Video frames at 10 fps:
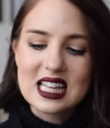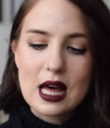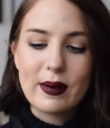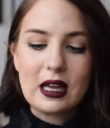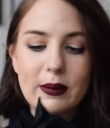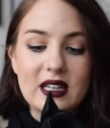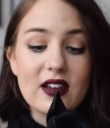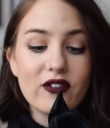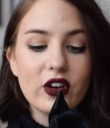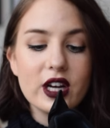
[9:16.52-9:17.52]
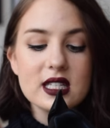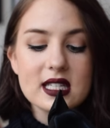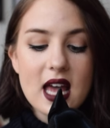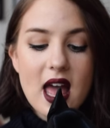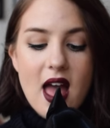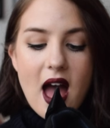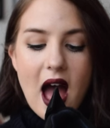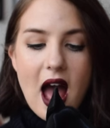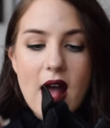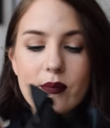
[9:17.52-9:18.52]
like that make a big difference.
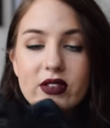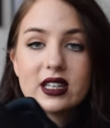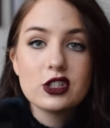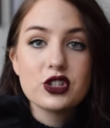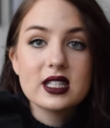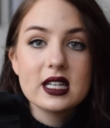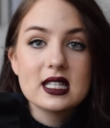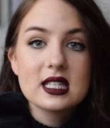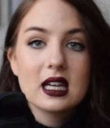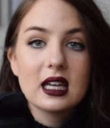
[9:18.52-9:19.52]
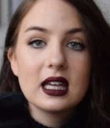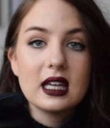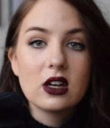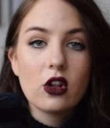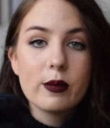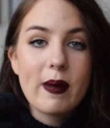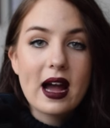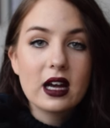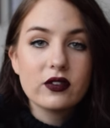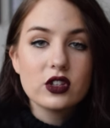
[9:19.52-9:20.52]
Um, then it just says Celine on the
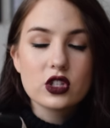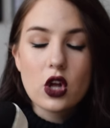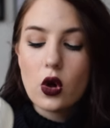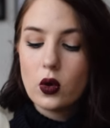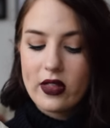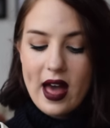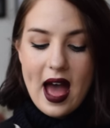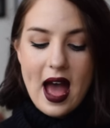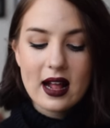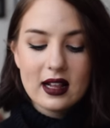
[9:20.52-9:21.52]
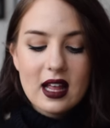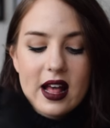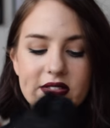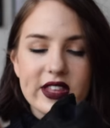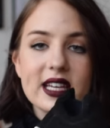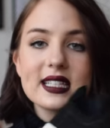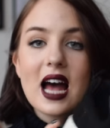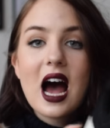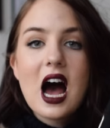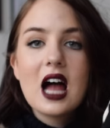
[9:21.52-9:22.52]
back of the sole there. These
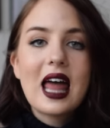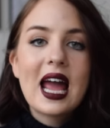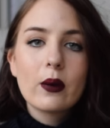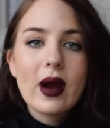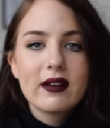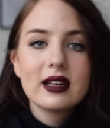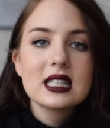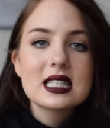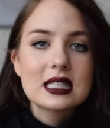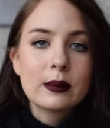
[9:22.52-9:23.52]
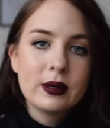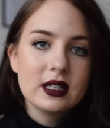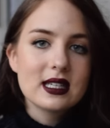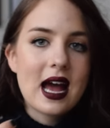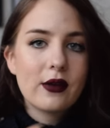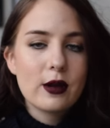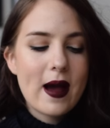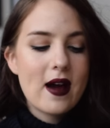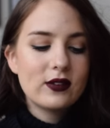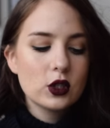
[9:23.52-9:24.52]
are like wearing your slippers out and
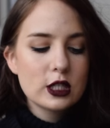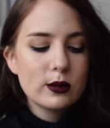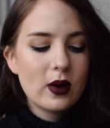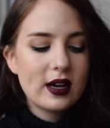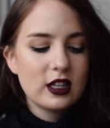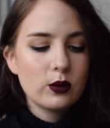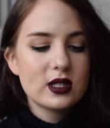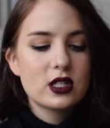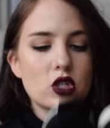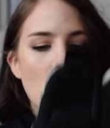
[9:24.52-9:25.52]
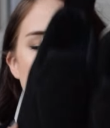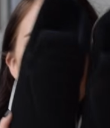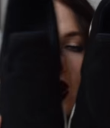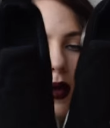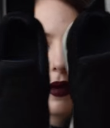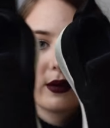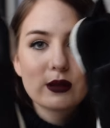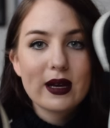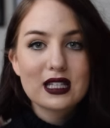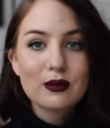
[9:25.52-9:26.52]
about. I've also been wearing them with socks quite a bit, which
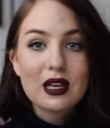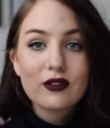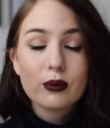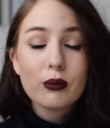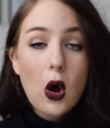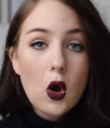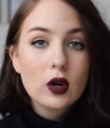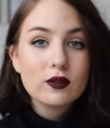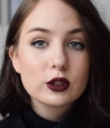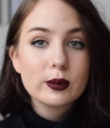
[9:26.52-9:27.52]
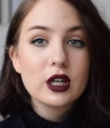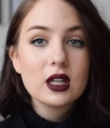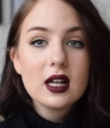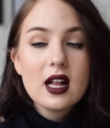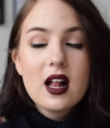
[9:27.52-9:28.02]
makes them even more comfortable.